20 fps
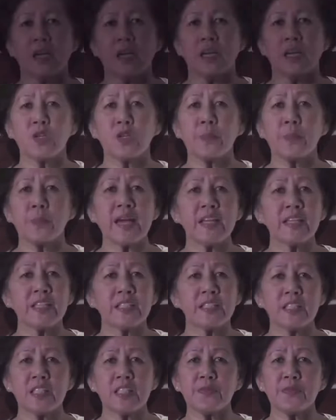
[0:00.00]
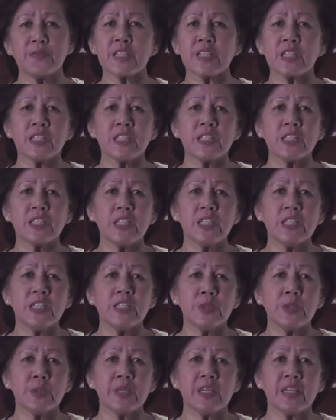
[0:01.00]
Humanity will
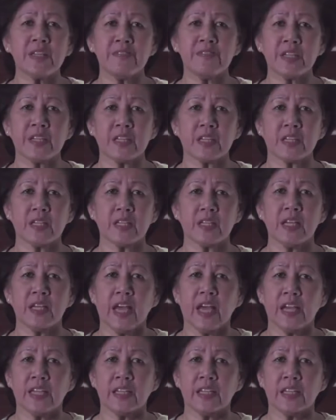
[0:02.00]
continue living an